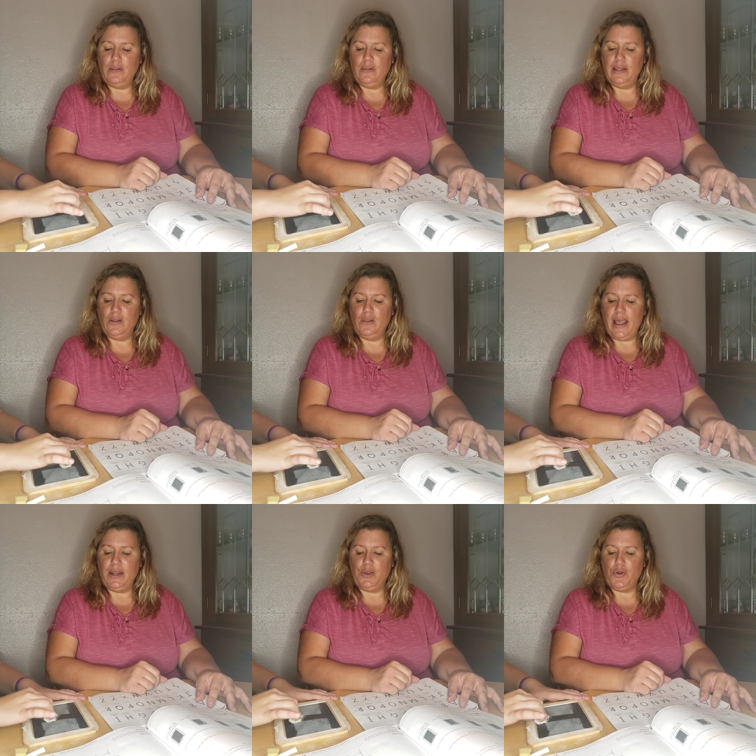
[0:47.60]
little
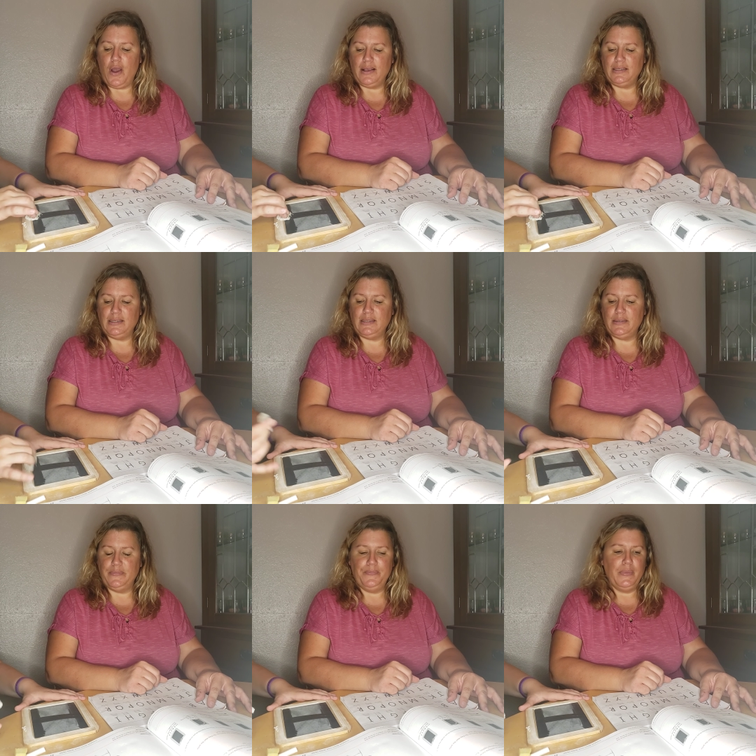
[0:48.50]
line
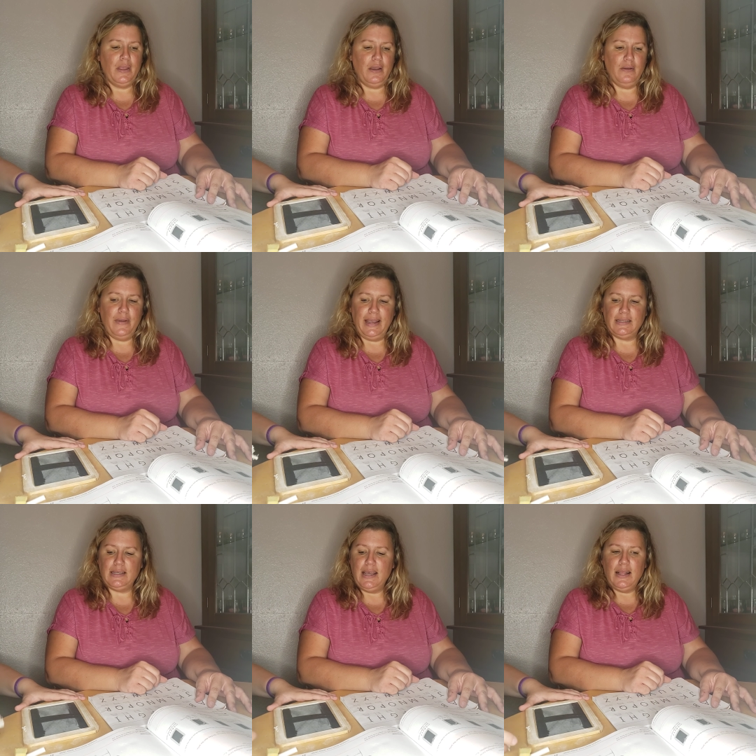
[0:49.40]
across. All
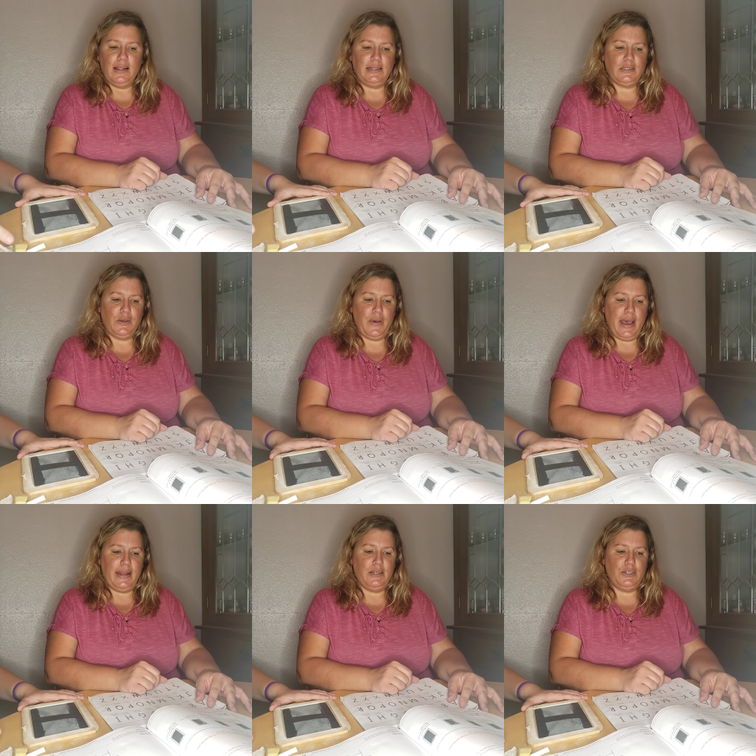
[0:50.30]
right, let's go
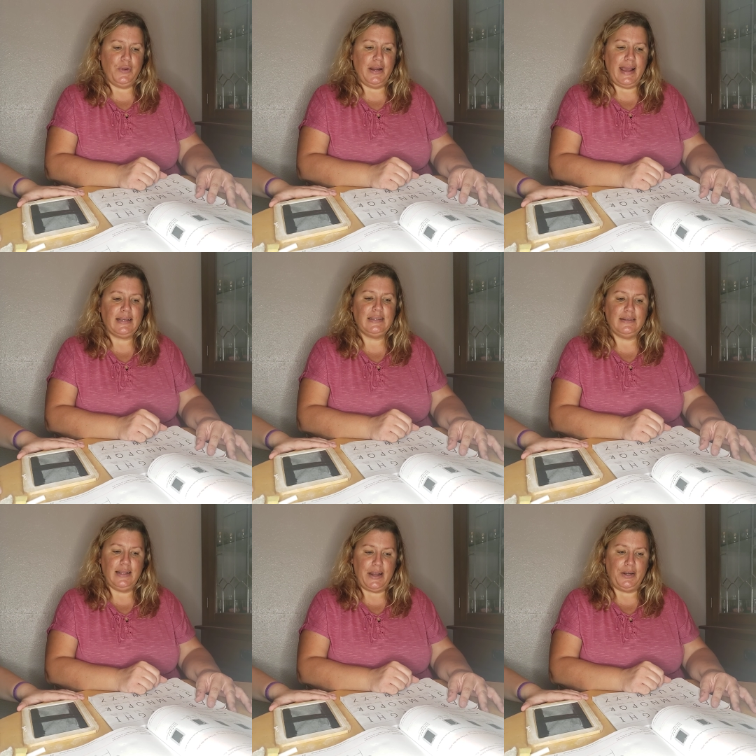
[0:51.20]
ahead and do our
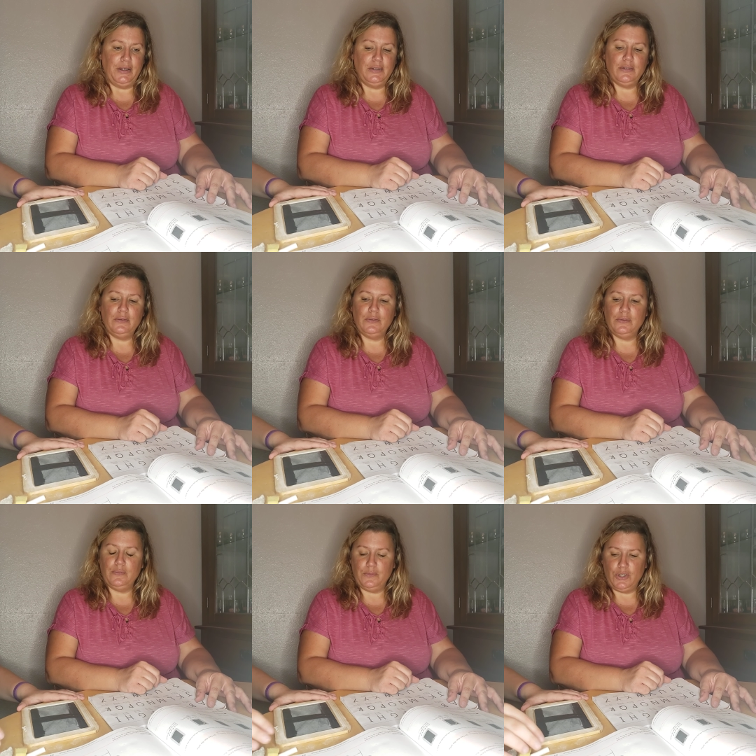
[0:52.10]
next letter.
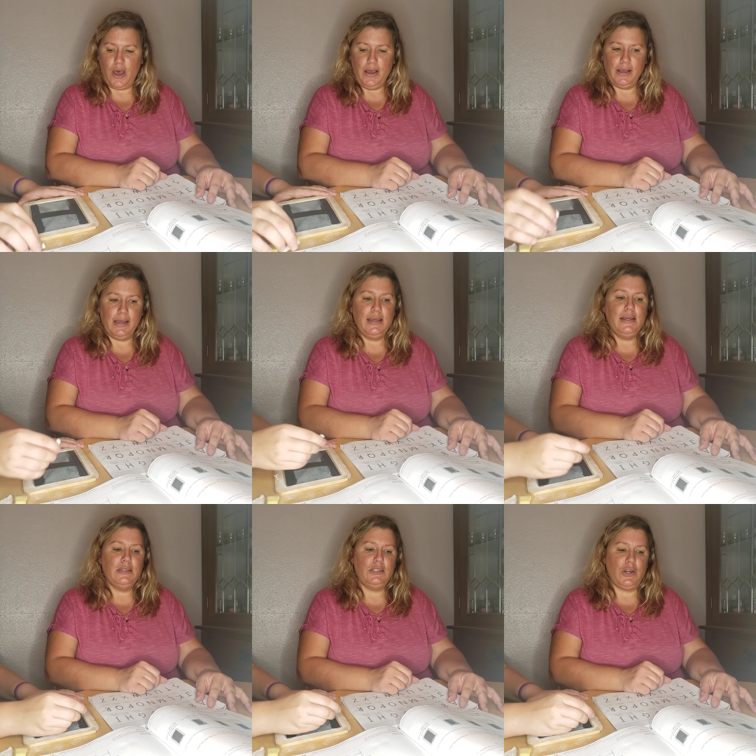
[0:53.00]
Chalk,
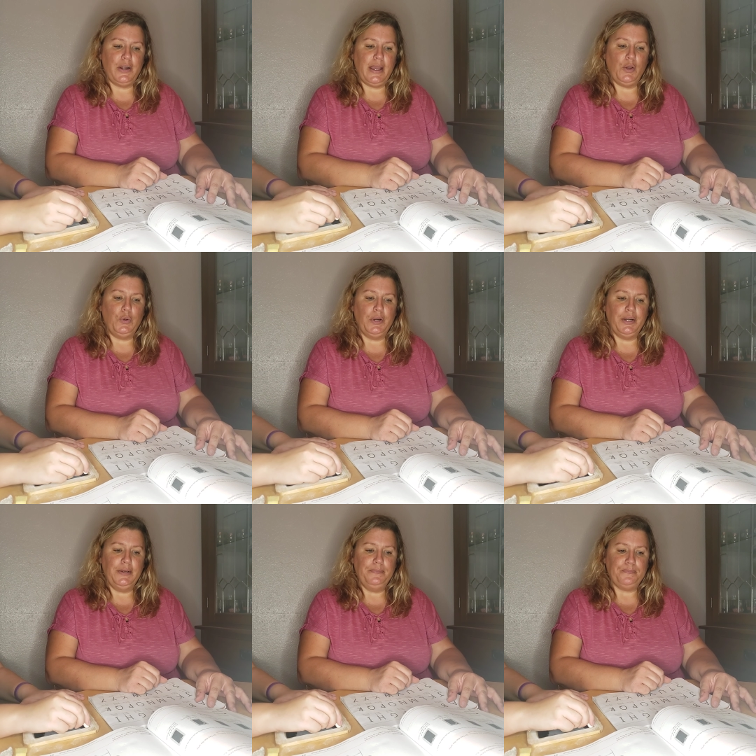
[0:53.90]
starting
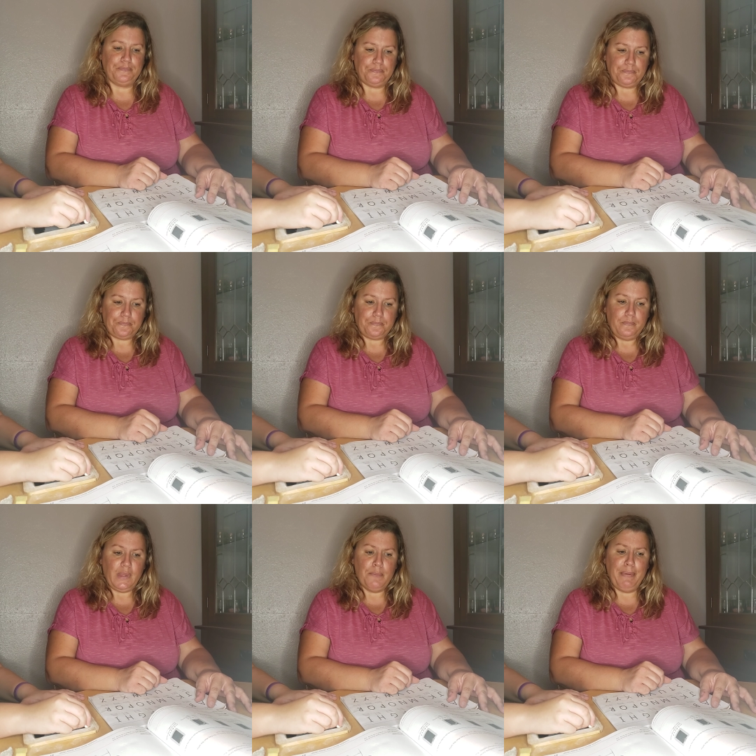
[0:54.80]
corner,
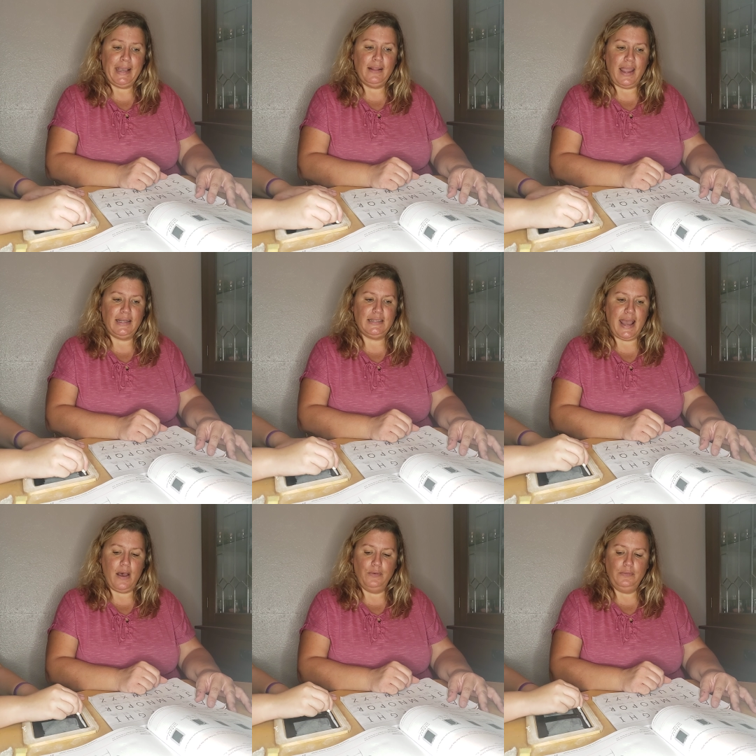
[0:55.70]
big line
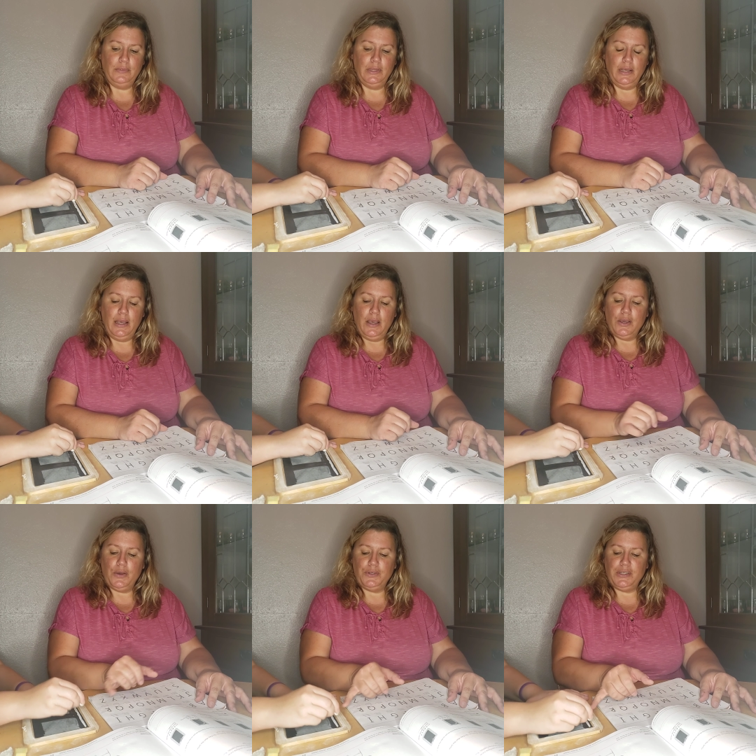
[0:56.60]
down.
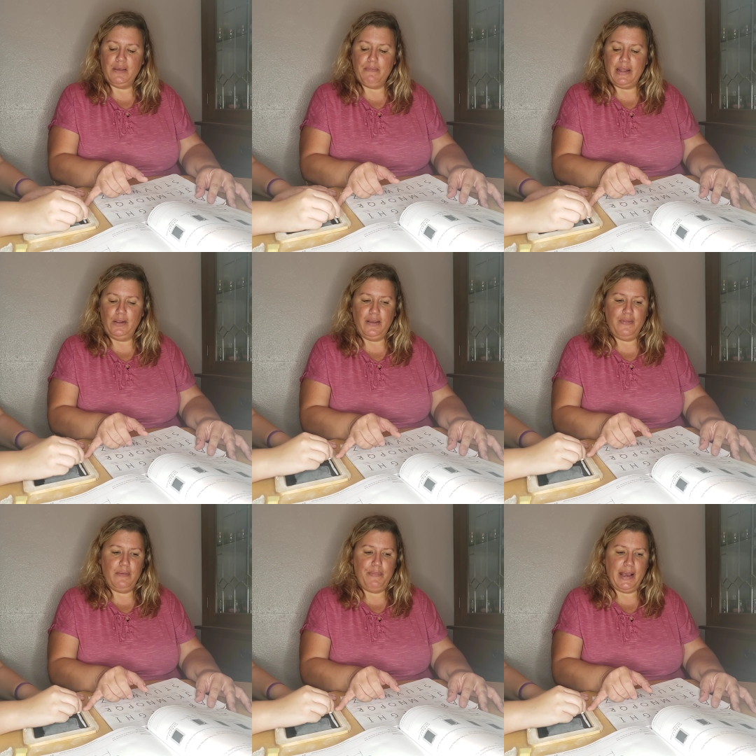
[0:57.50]
Go to the middle
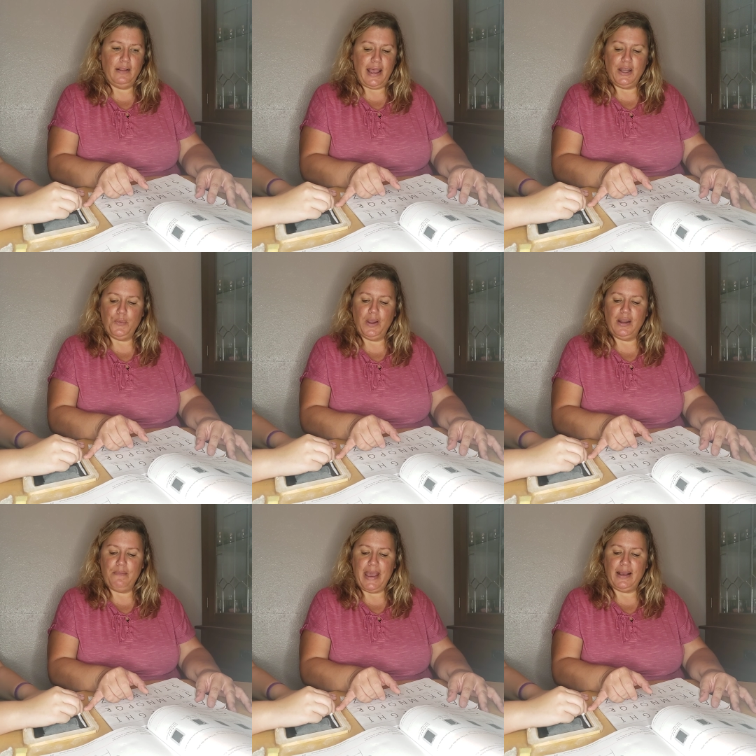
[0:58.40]
of the big line. We're
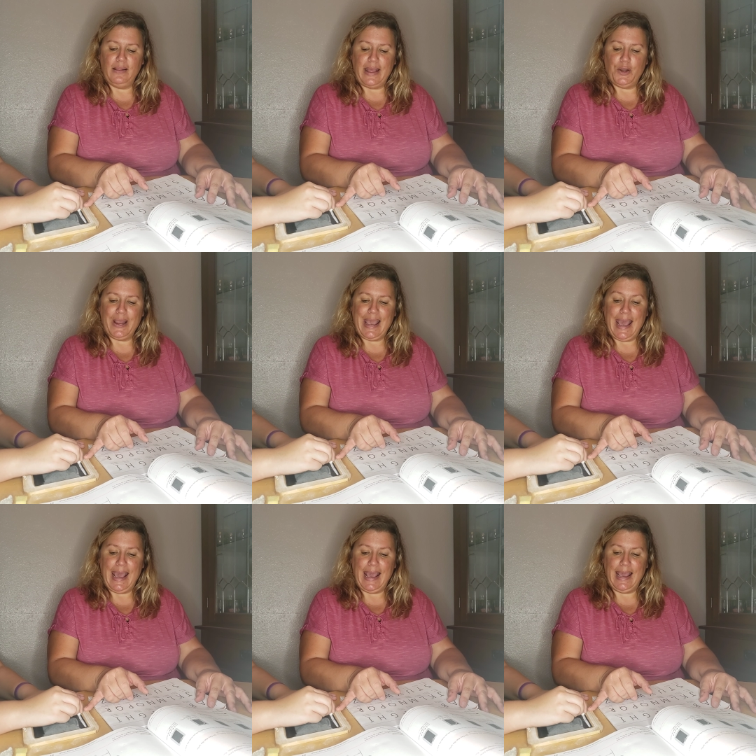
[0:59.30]
going to make a letter
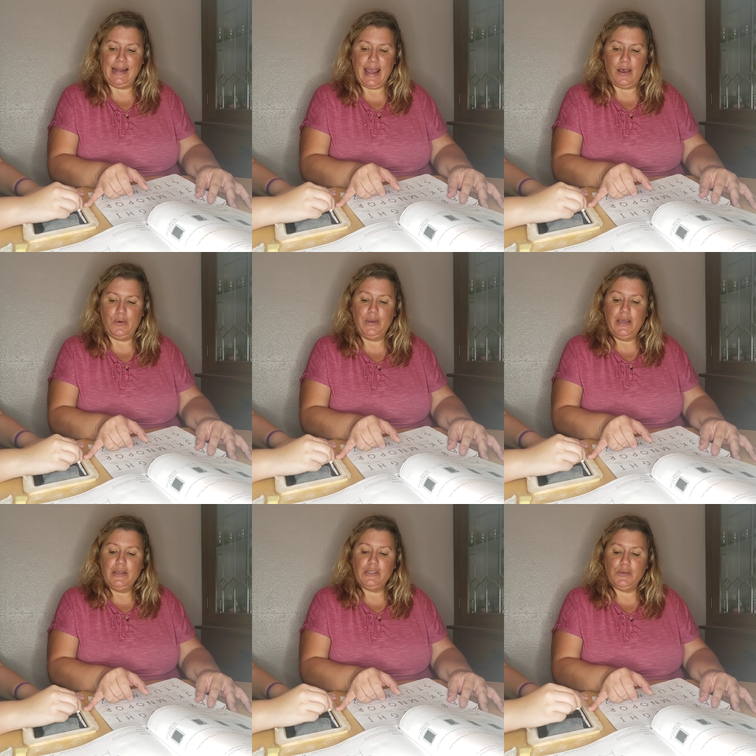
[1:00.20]
K now.
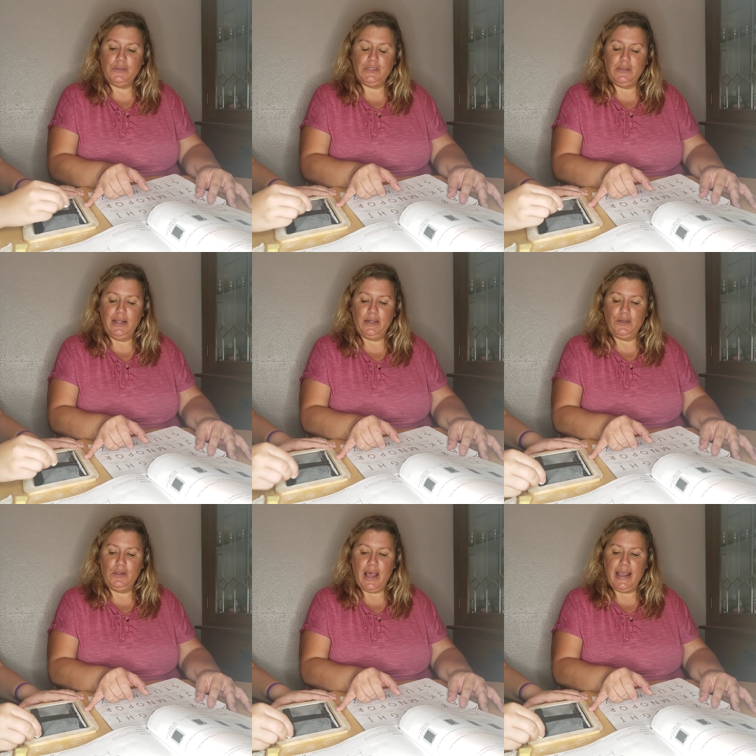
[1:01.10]
So
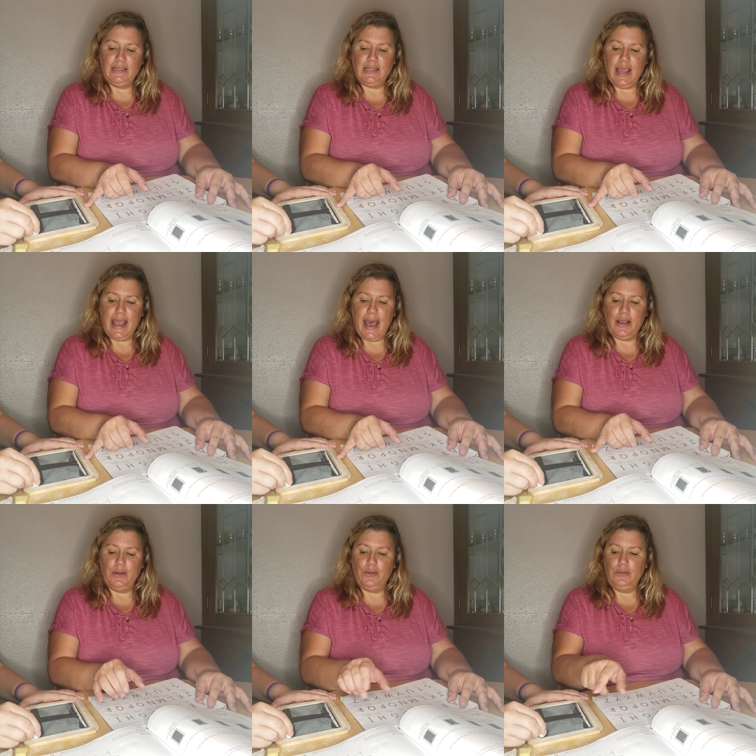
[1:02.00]
little line
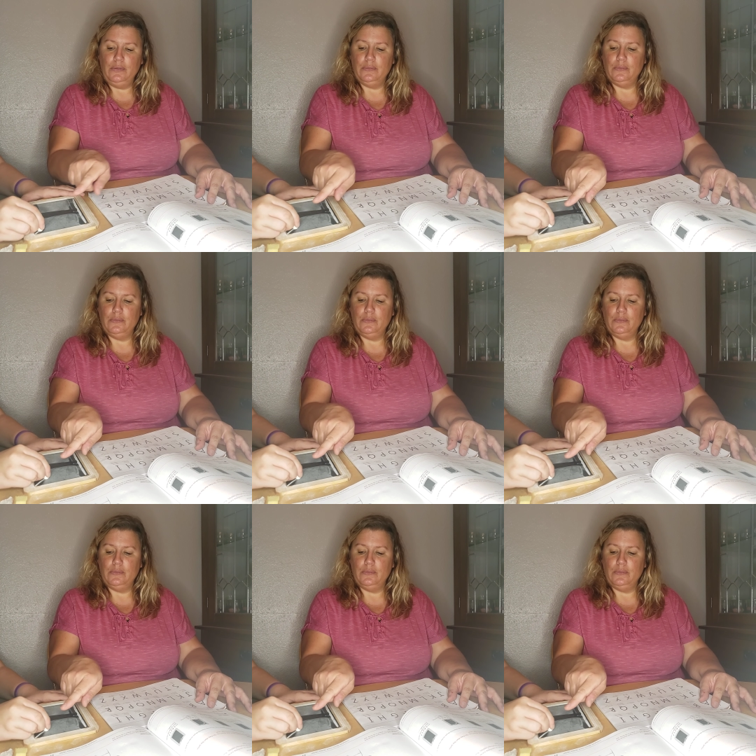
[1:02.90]
diagonal